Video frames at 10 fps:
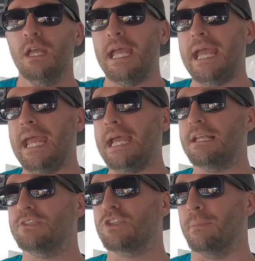
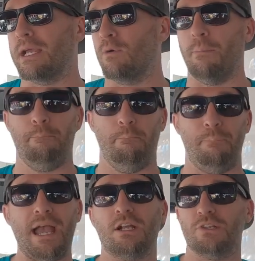And so I'm like, well,
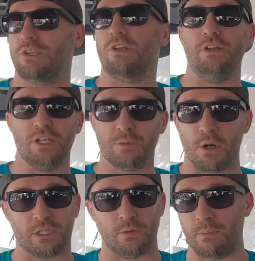baggers is our niche
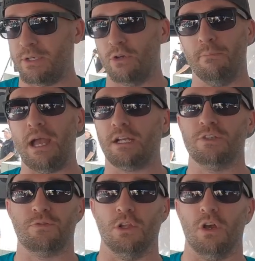market. We've been doing
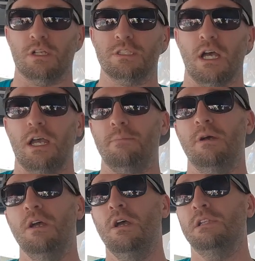baggers for a long
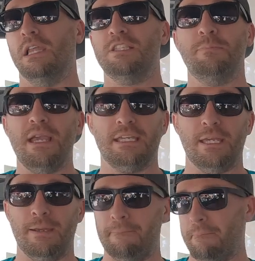time. Let's
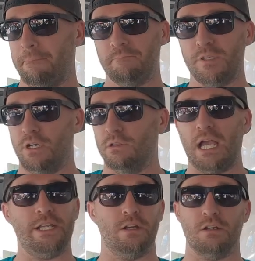make it,
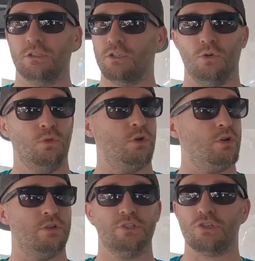lighter,
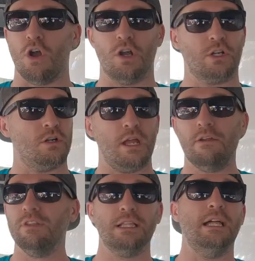cooler, stronger,
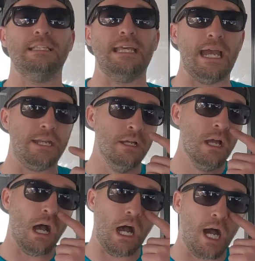everything like that.
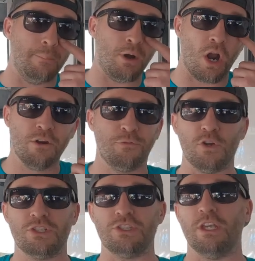Our
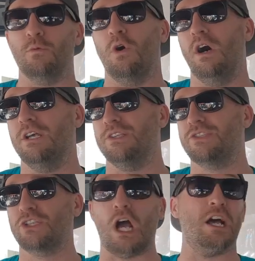first thing
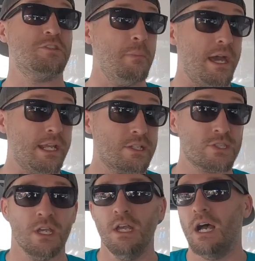was cosmetics.